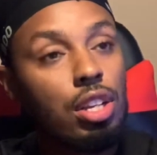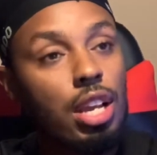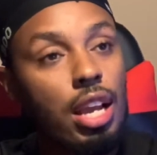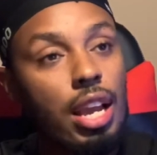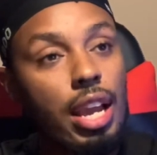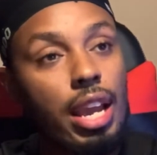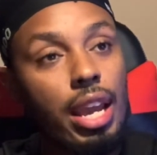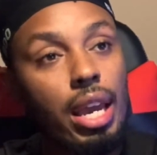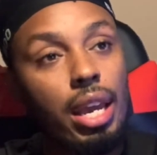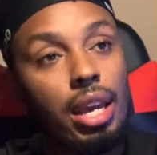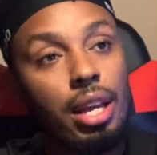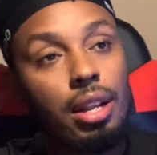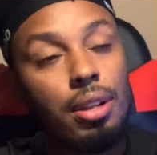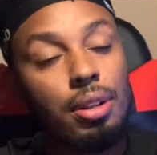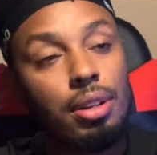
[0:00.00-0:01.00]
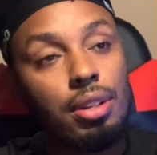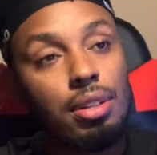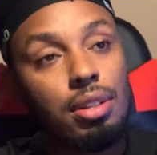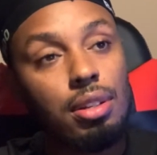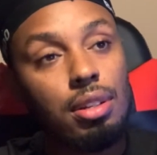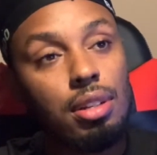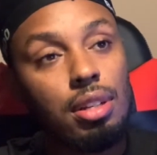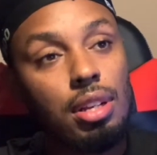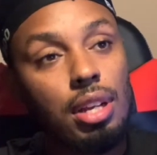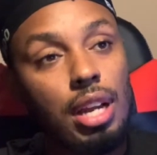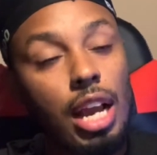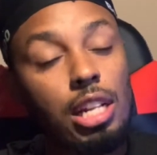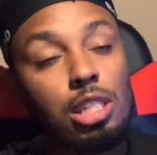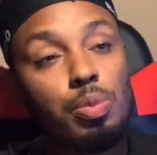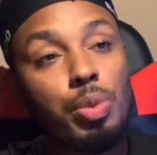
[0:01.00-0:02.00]
And
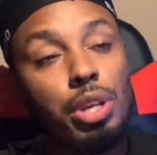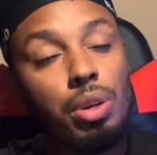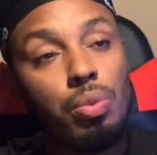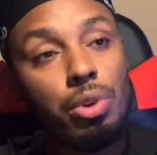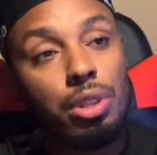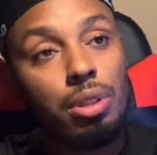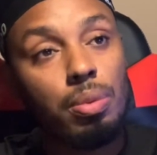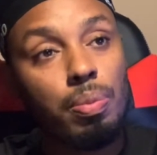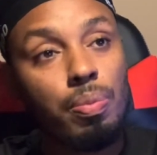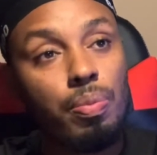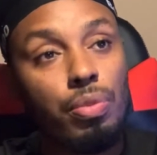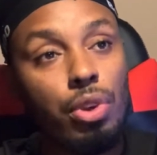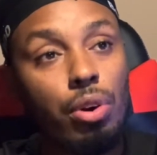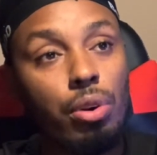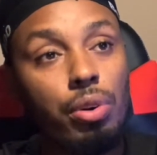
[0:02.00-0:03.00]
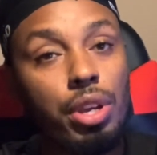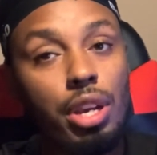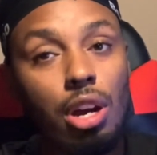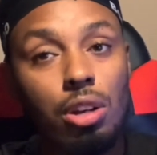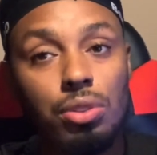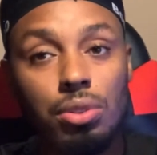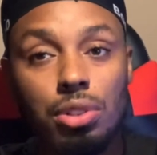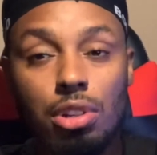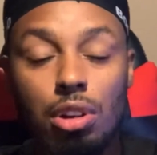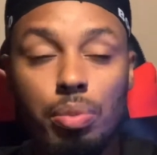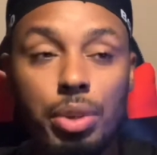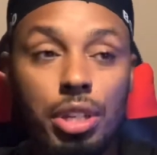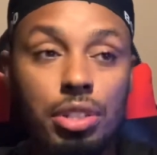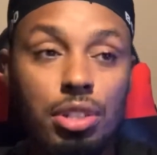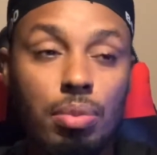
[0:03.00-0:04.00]
after speaking with him, he also told
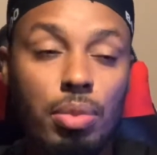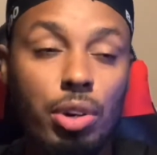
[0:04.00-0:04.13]
me some more